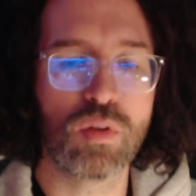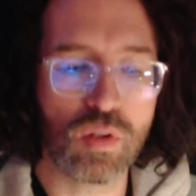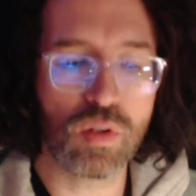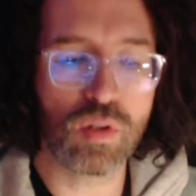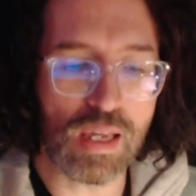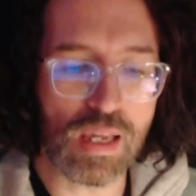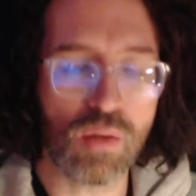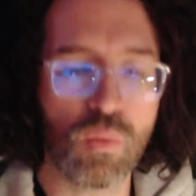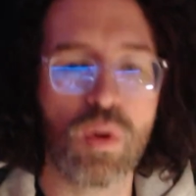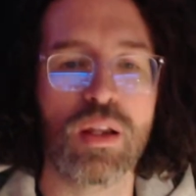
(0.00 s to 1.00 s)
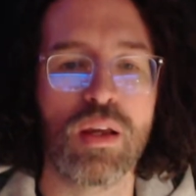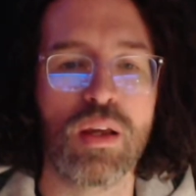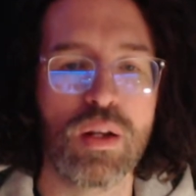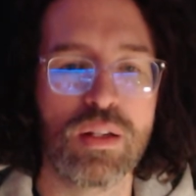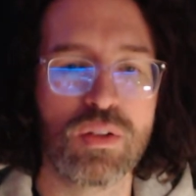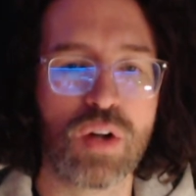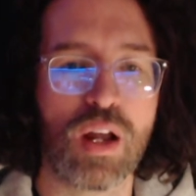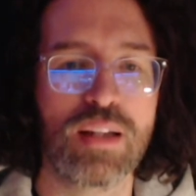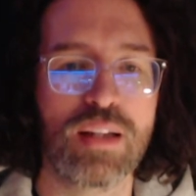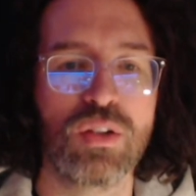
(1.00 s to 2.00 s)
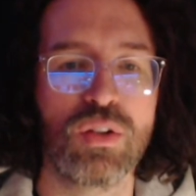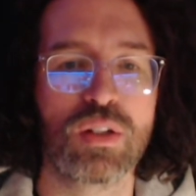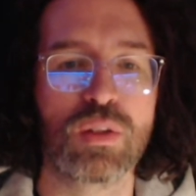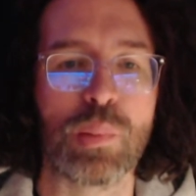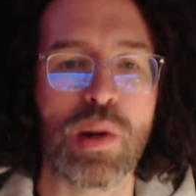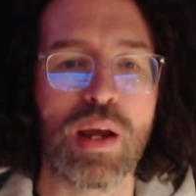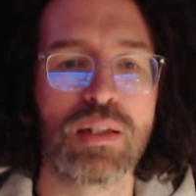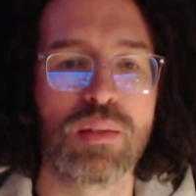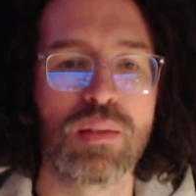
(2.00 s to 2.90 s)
in what it's trying to express.